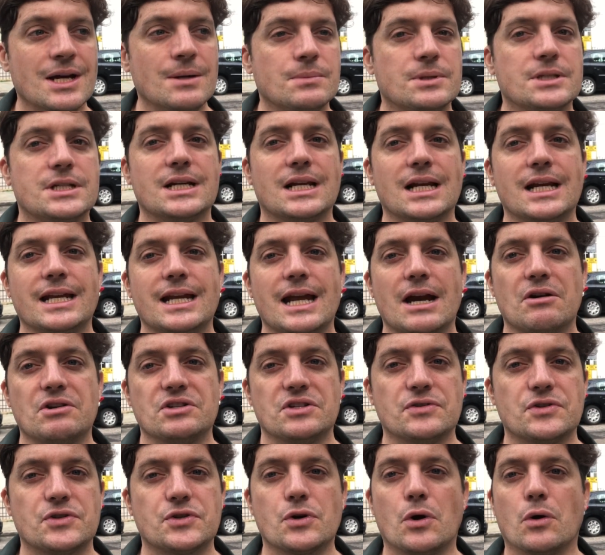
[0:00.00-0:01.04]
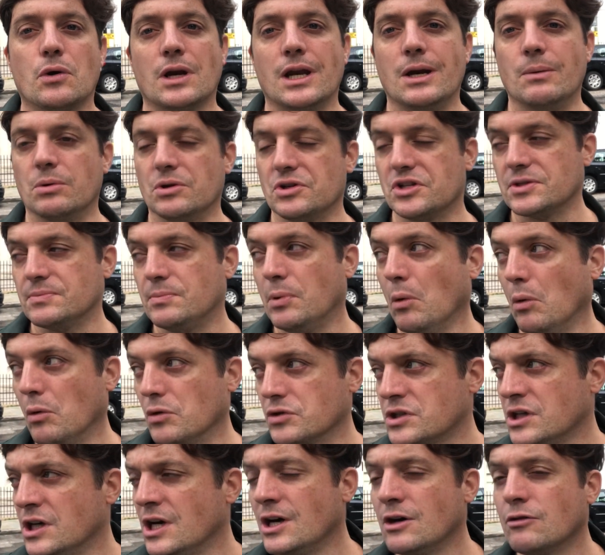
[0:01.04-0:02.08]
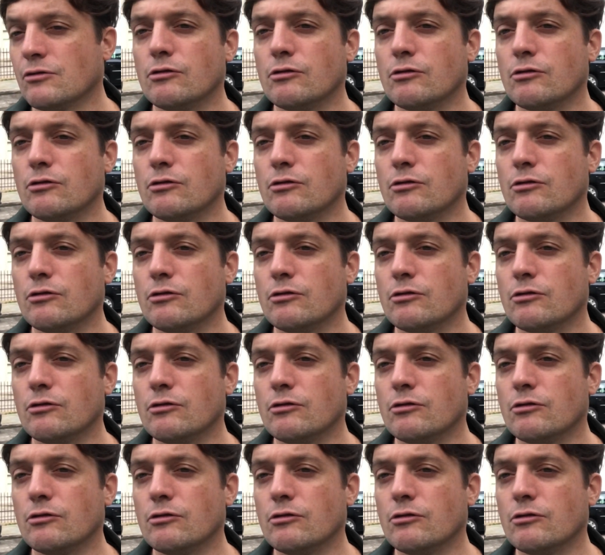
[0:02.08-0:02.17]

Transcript: particularly in areas of strong Liberal support.